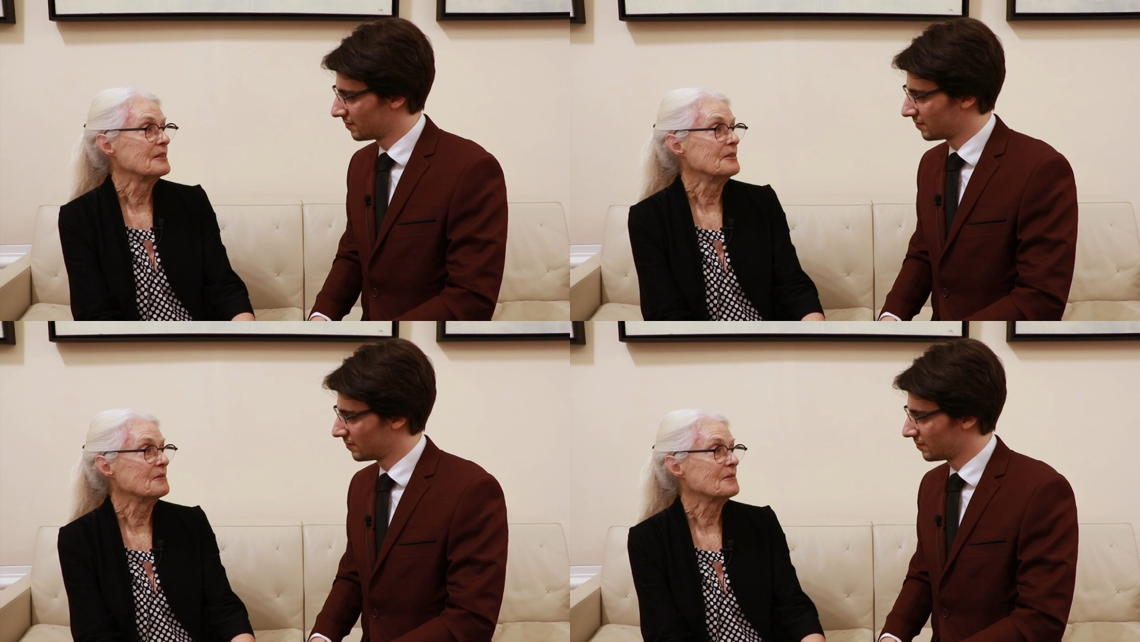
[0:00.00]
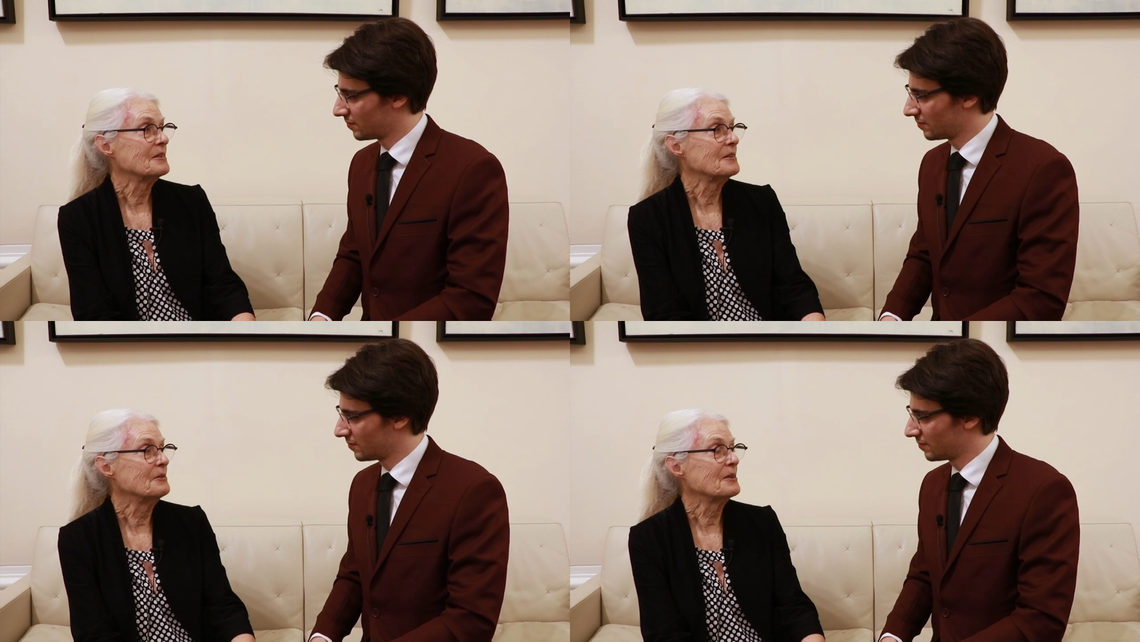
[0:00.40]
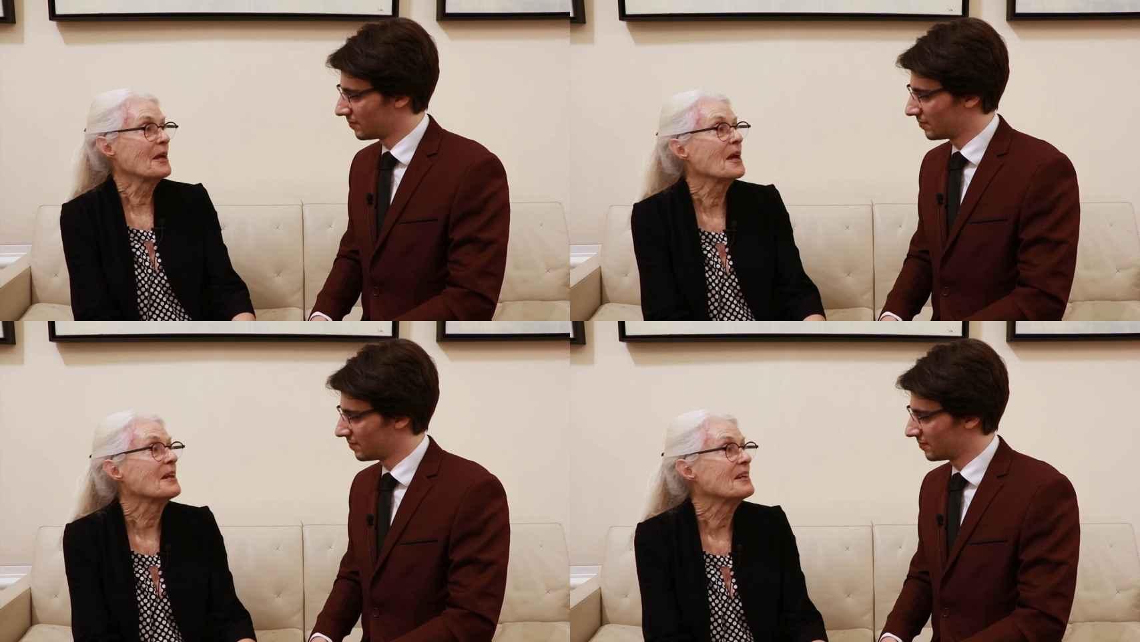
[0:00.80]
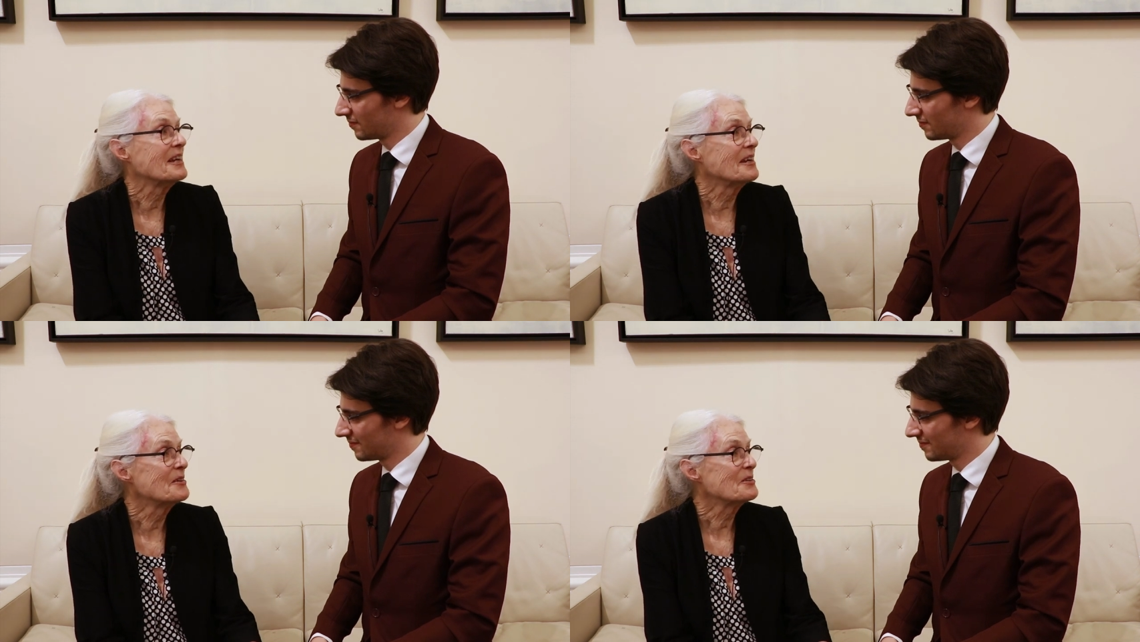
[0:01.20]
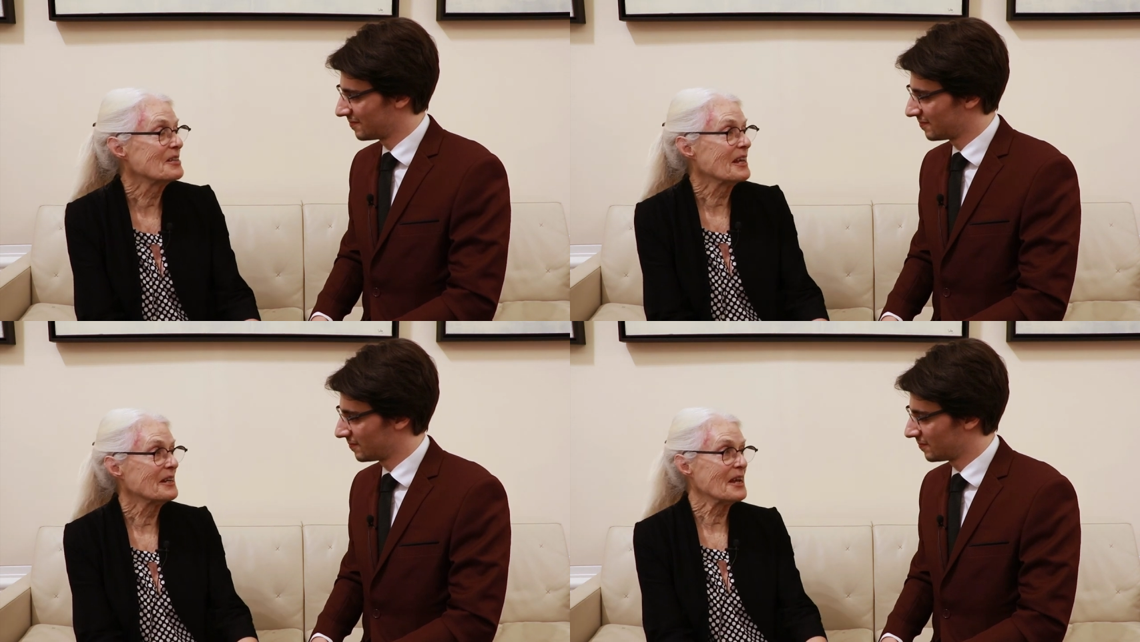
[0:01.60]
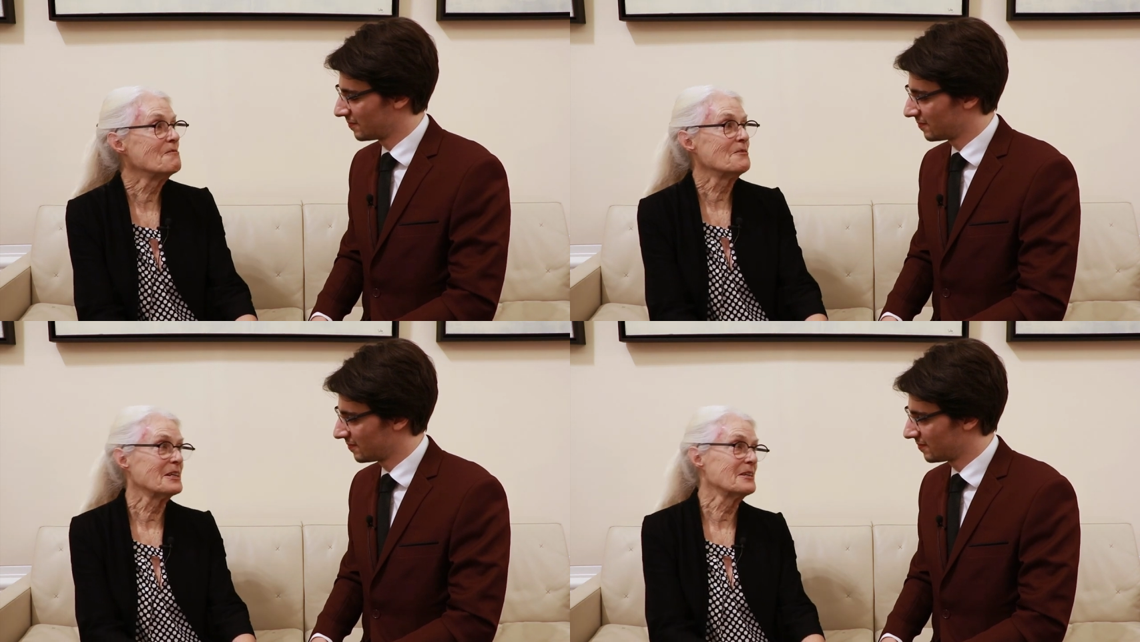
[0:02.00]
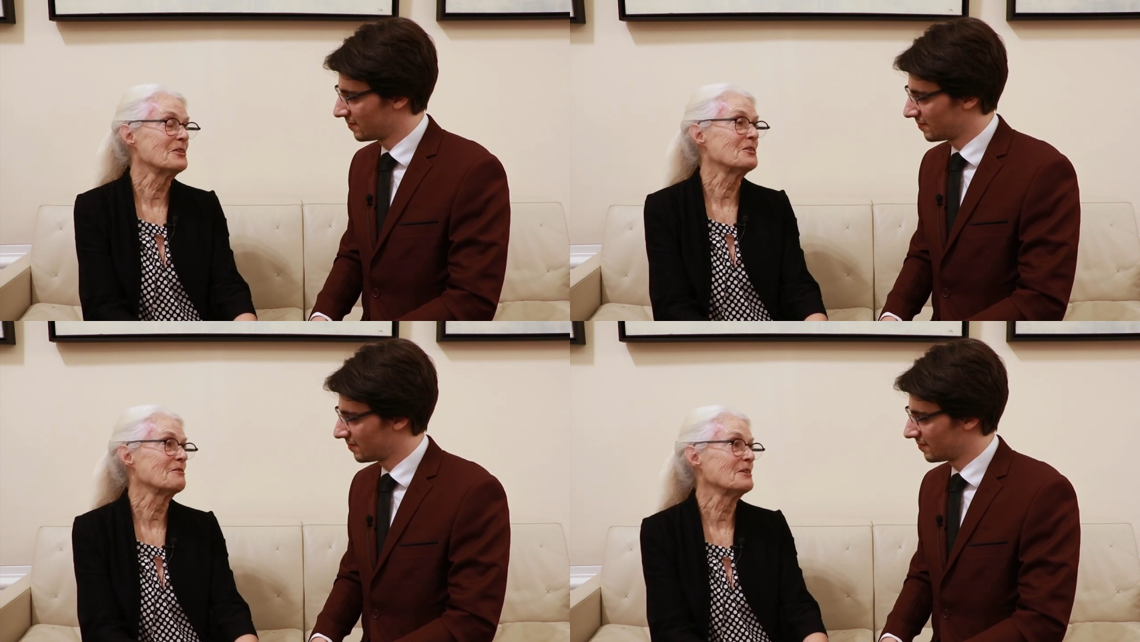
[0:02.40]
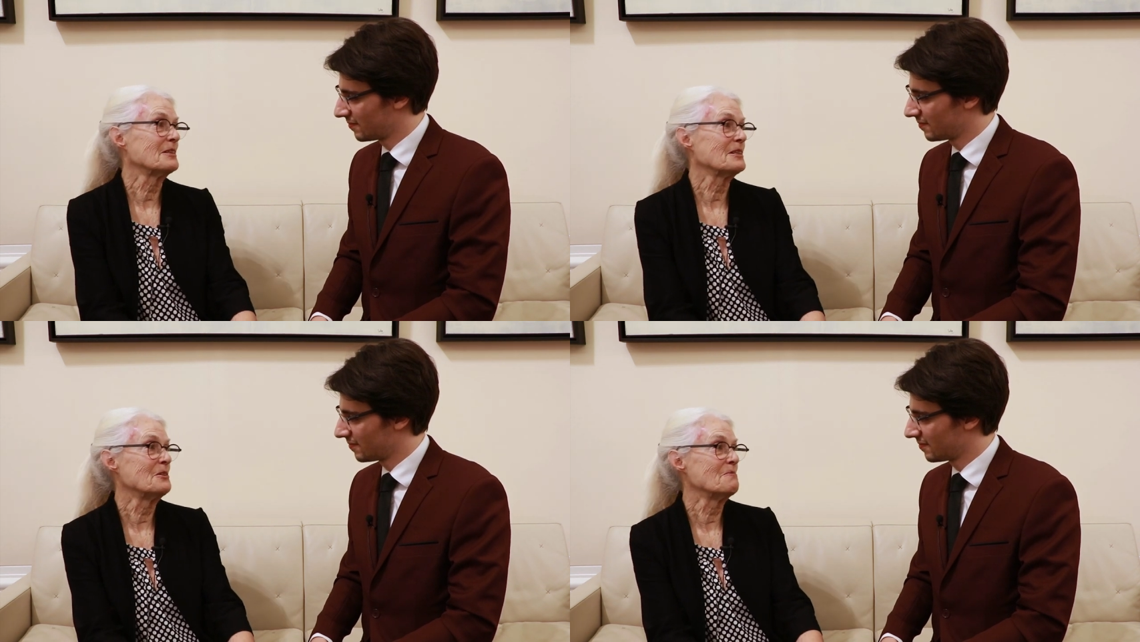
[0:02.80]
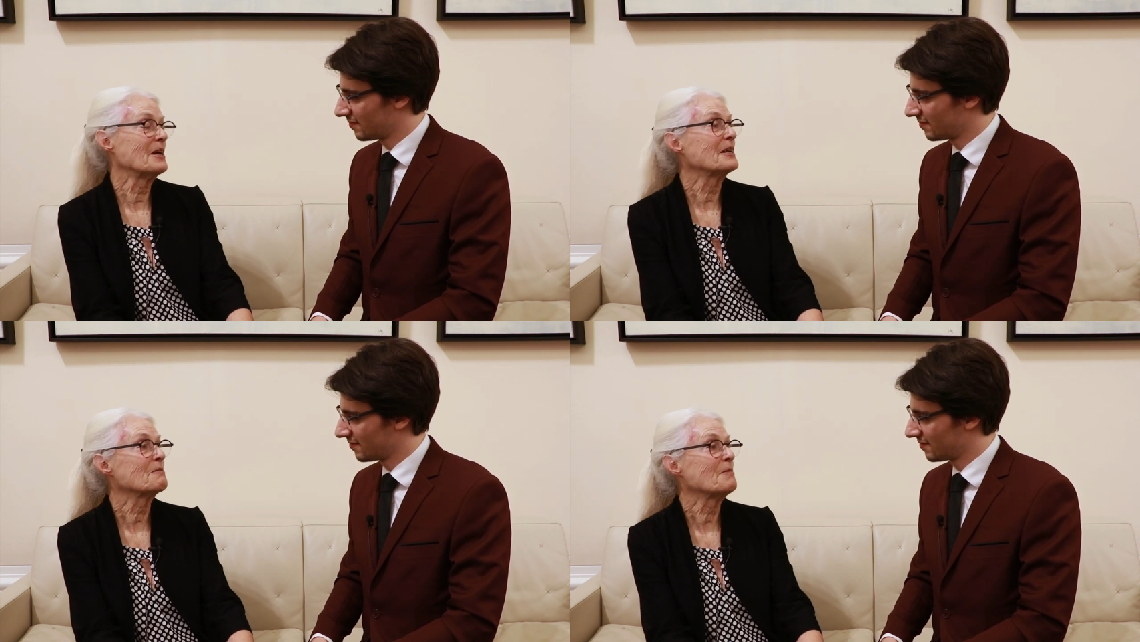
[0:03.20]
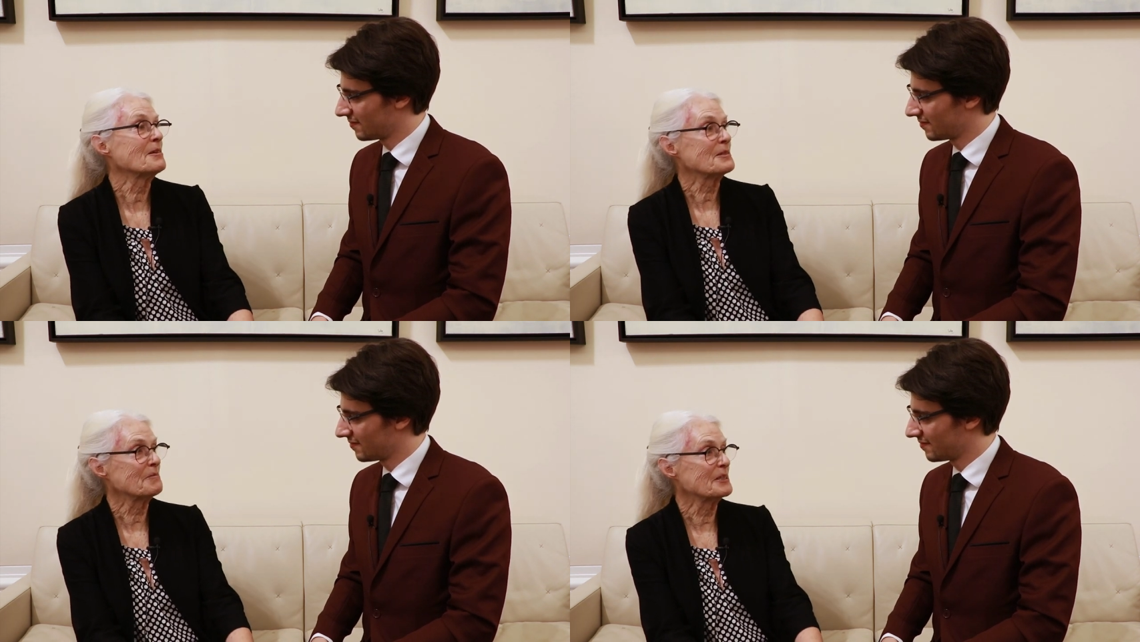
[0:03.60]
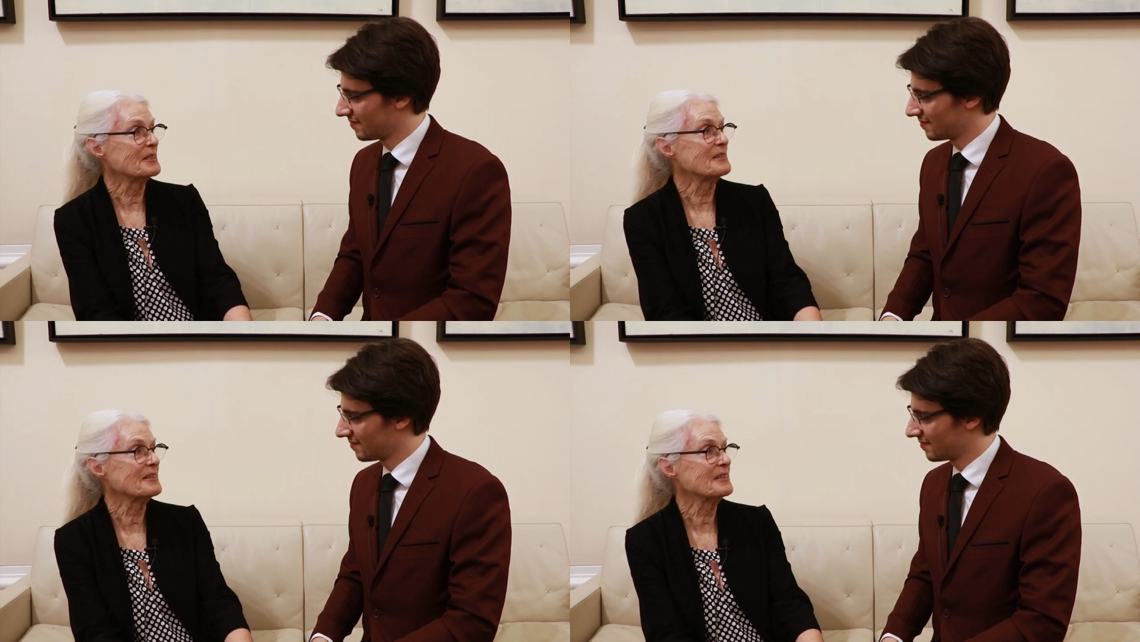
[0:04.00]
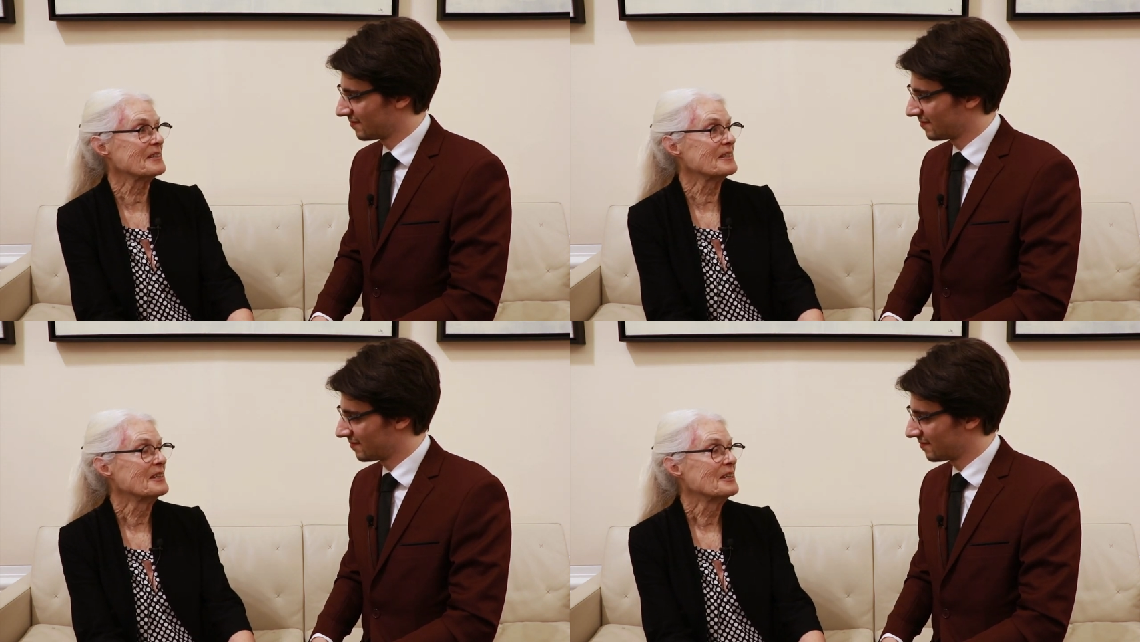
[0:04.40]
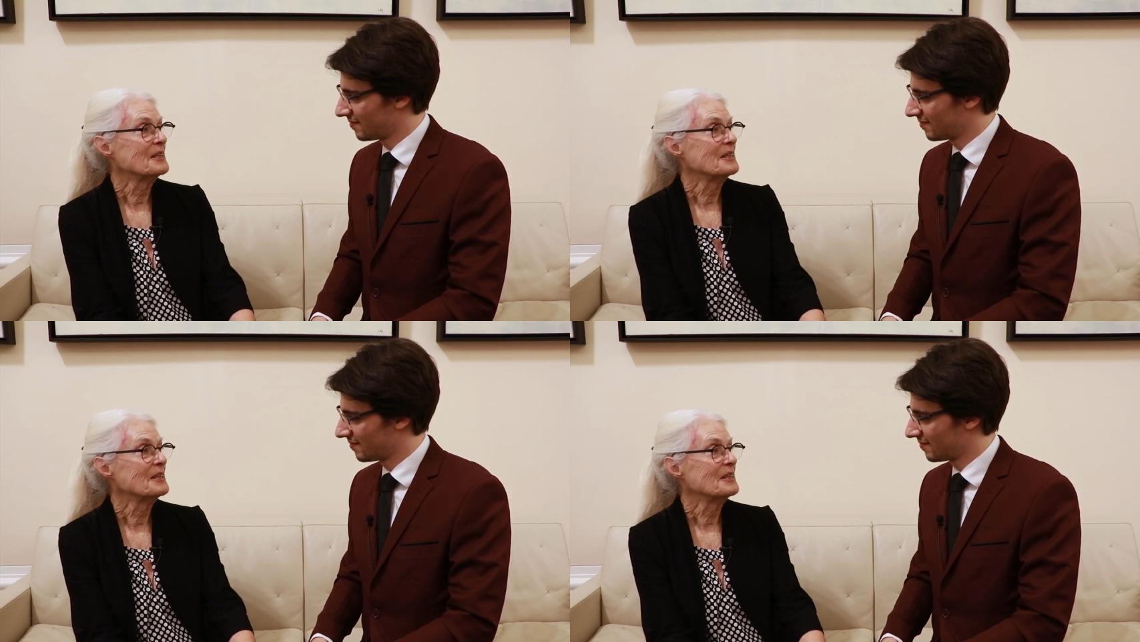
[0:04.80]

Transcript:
Speaker 1: you can't understand every industry that you might possibly consider.